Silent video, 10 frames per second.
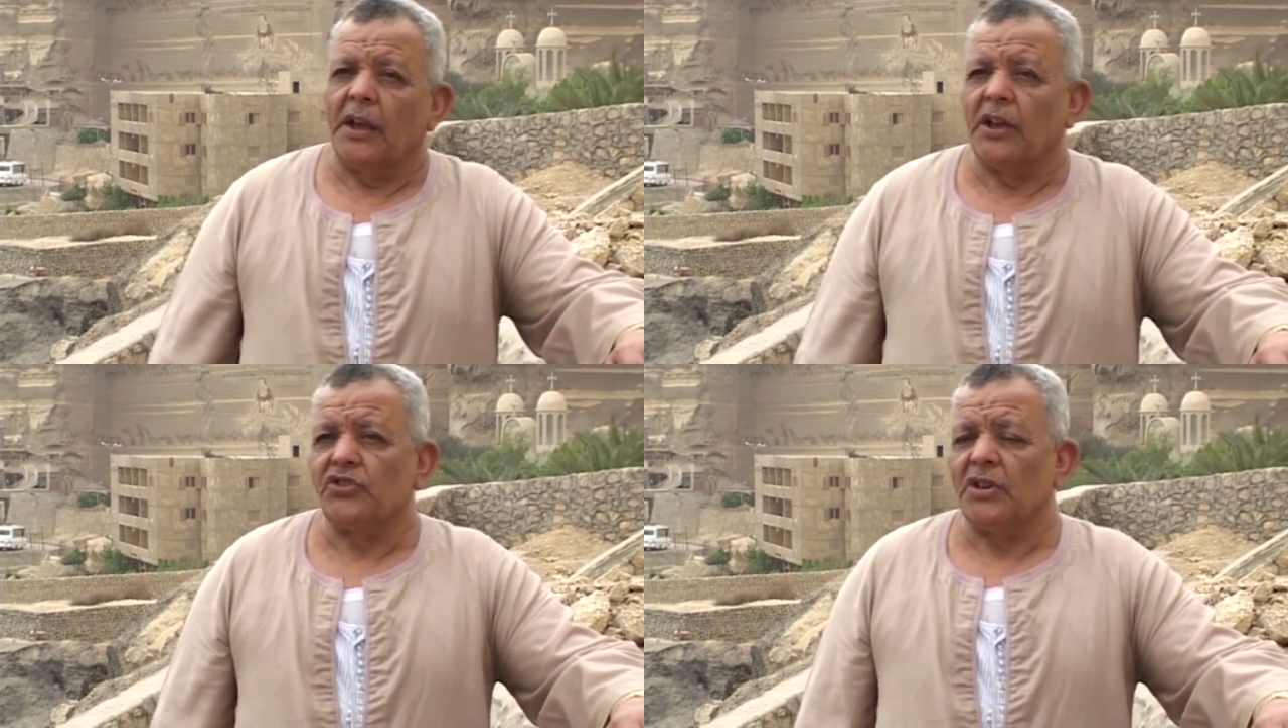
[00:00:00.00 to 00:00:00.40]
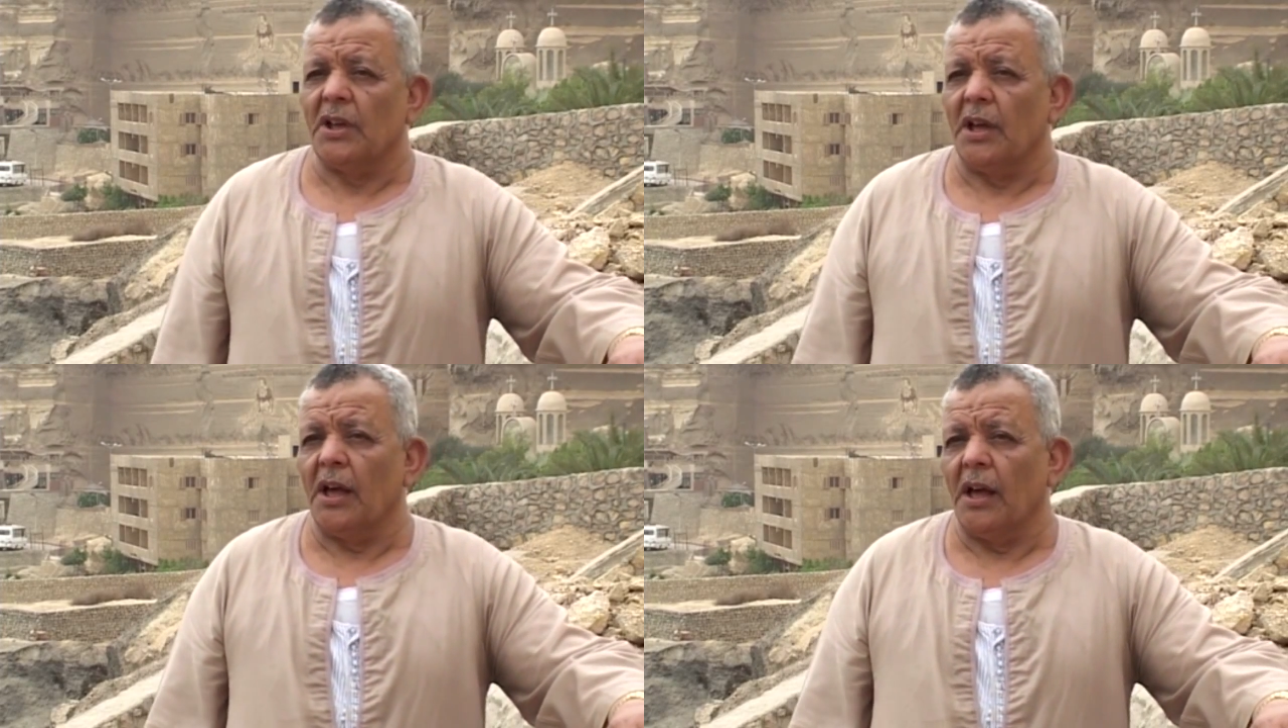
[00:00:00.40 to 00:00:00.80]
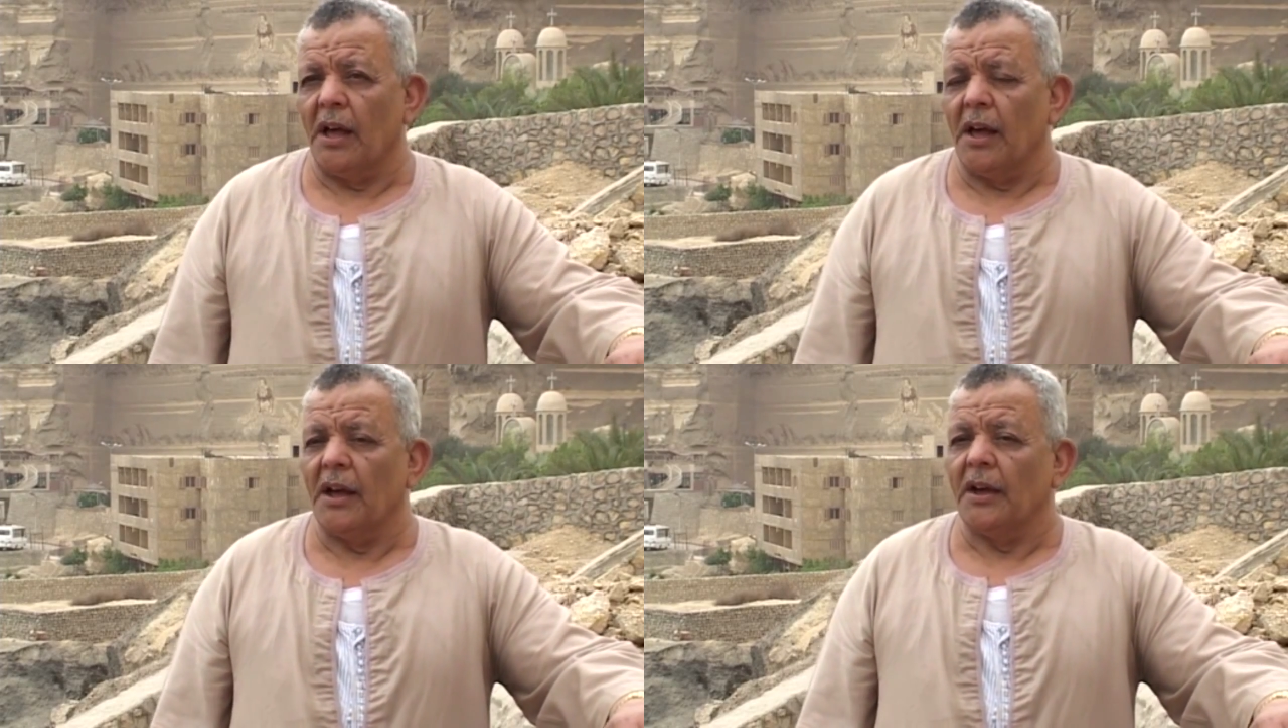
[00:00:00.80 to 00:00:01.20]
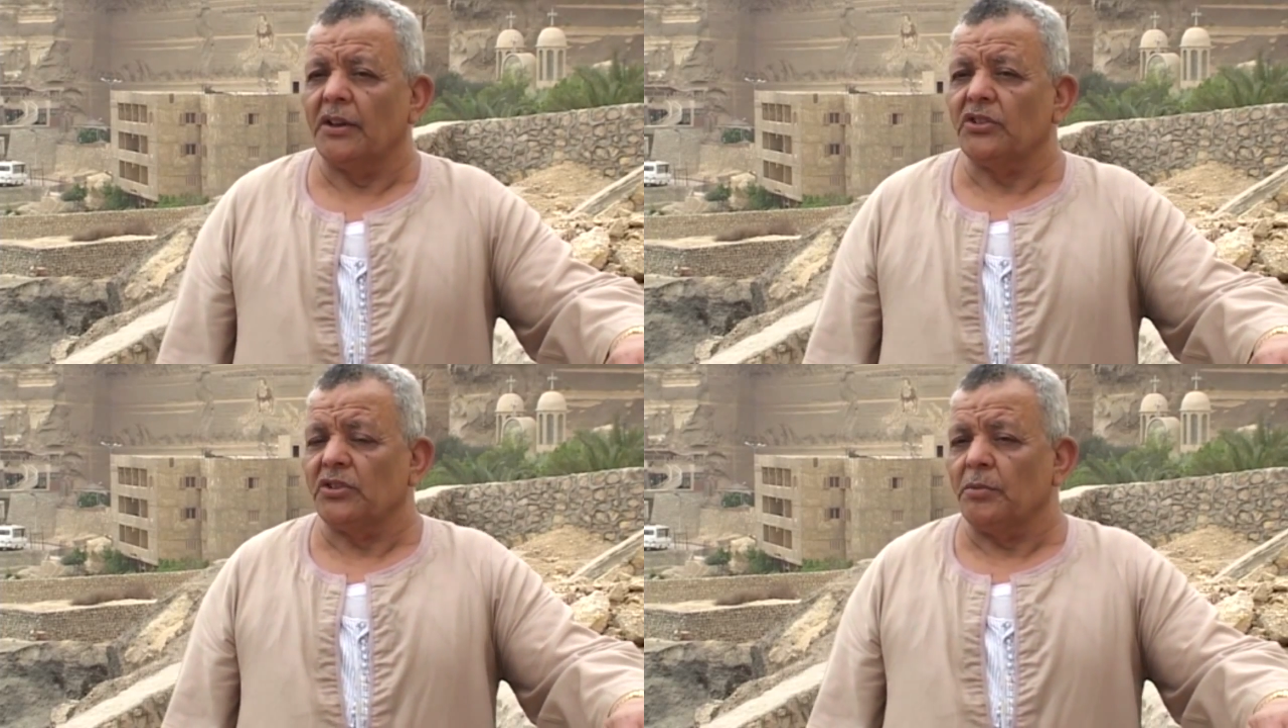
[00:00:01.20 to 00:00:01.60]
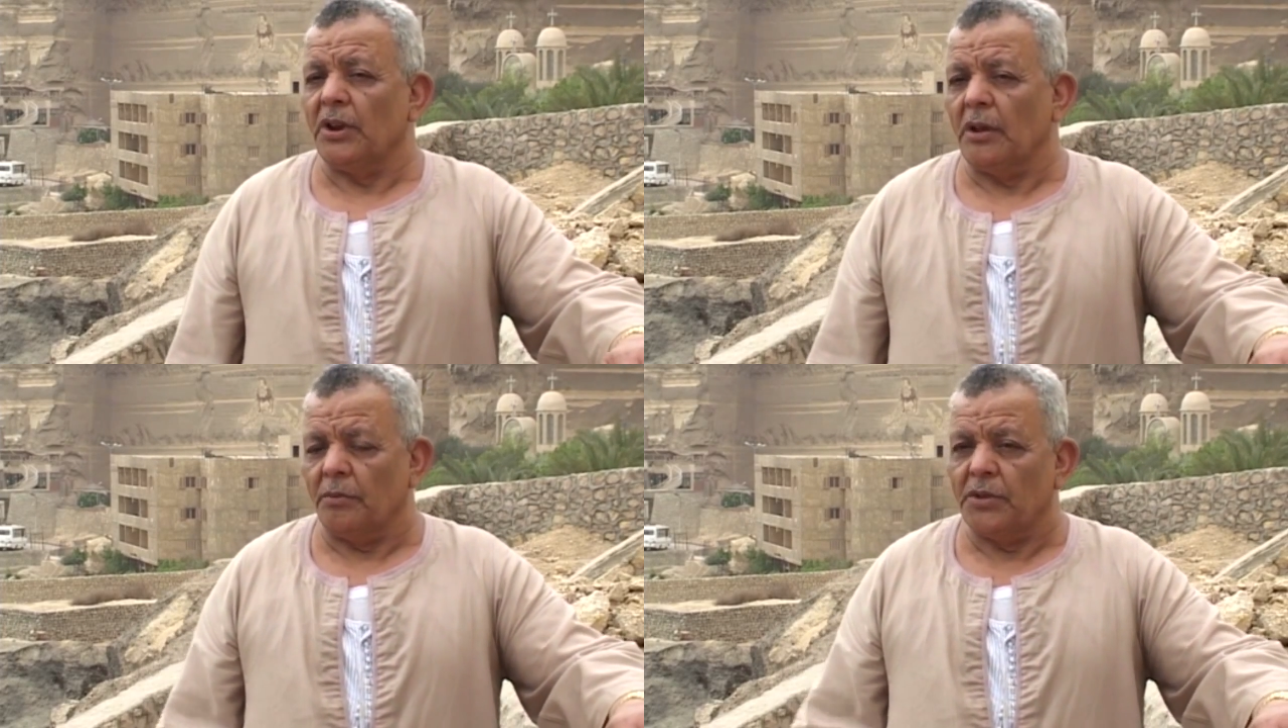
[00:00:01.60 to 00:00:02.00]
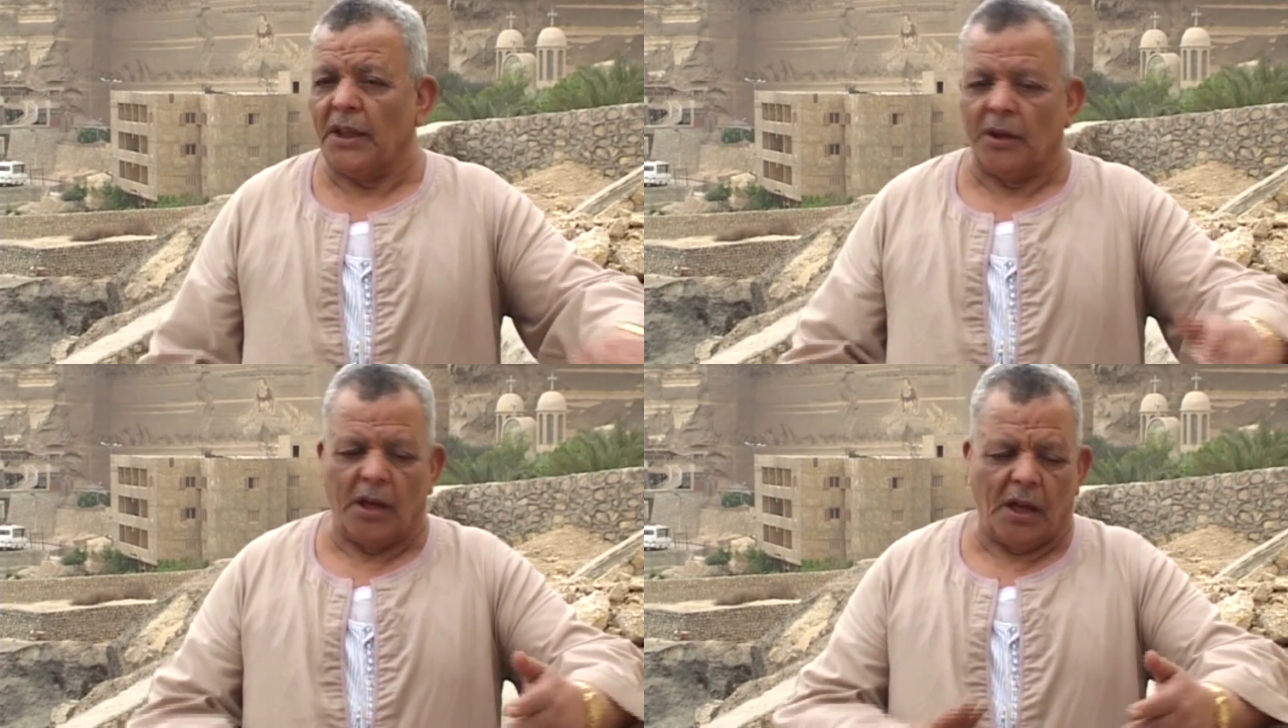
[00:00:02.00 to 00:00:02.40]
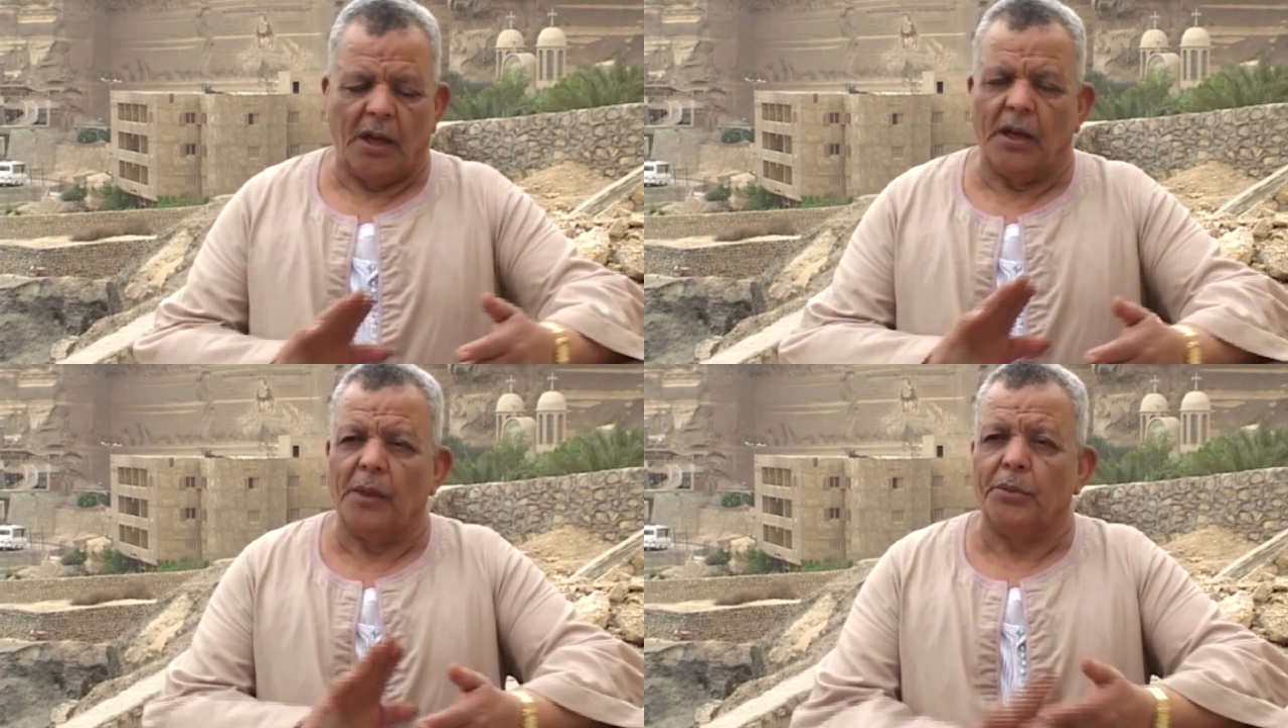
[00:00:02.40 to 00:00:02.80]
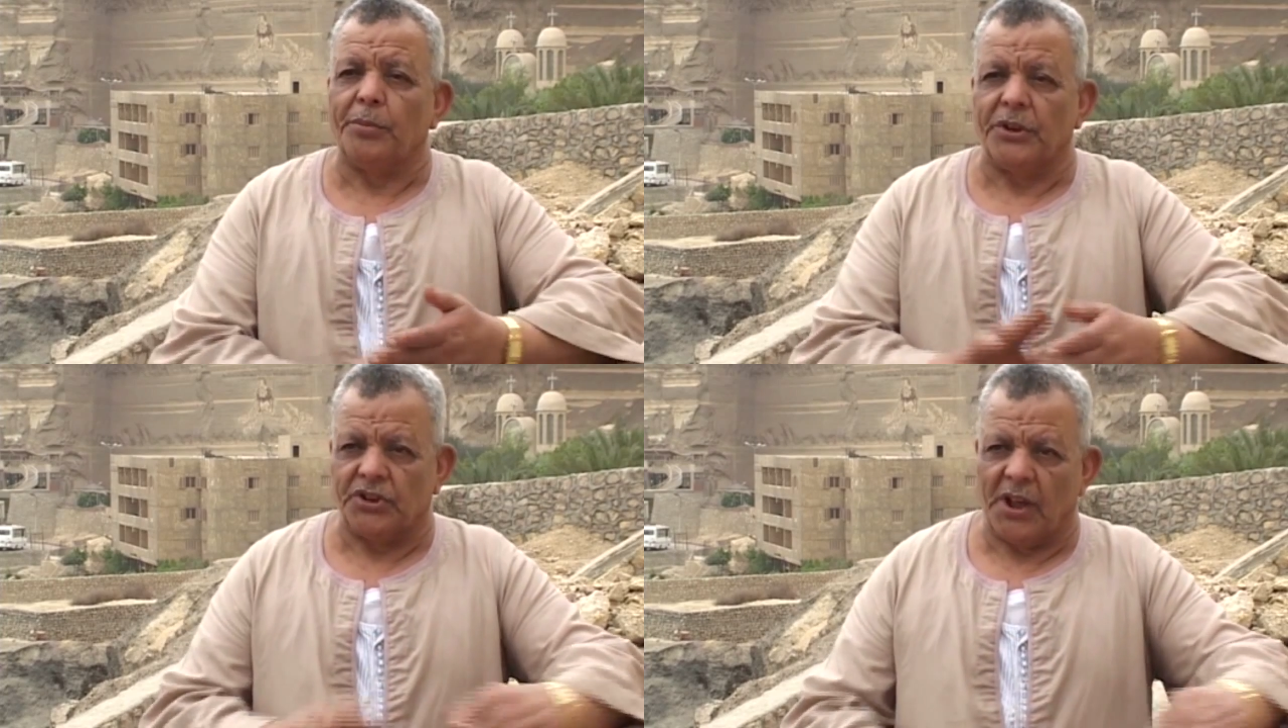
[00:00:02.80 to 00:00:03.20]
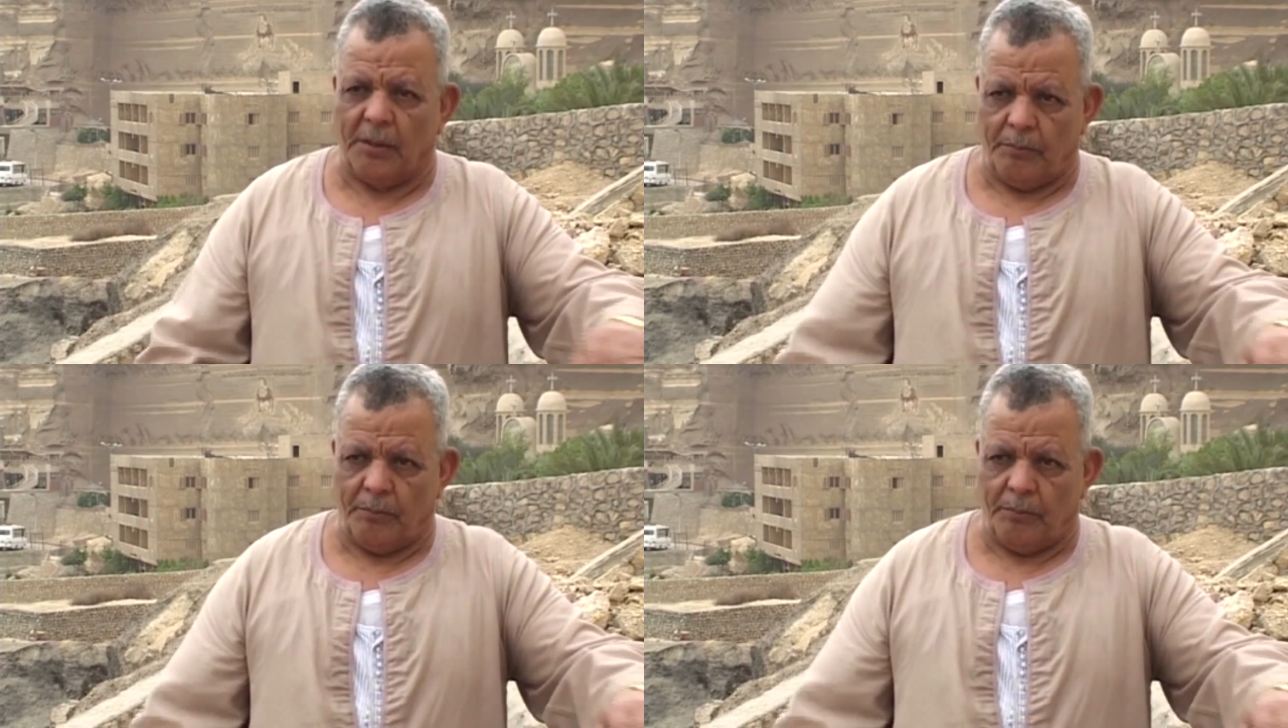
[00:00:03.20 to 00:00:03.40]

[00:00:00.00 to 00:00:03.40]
When we found it, we said, we must take it back to the owners.